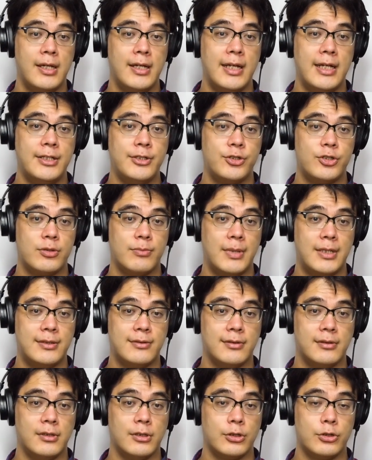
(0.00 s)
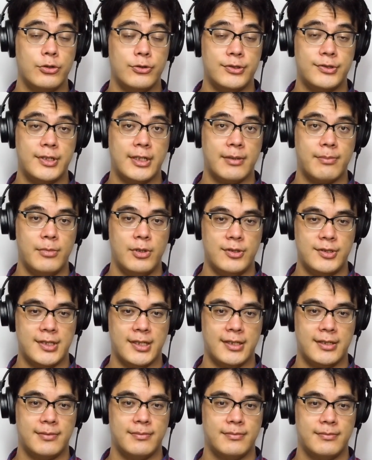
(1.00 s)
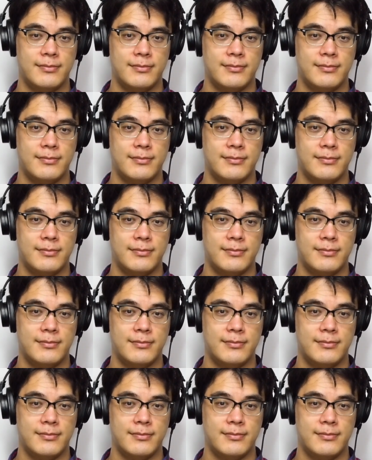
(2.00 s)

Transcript: instrumental acoustic music.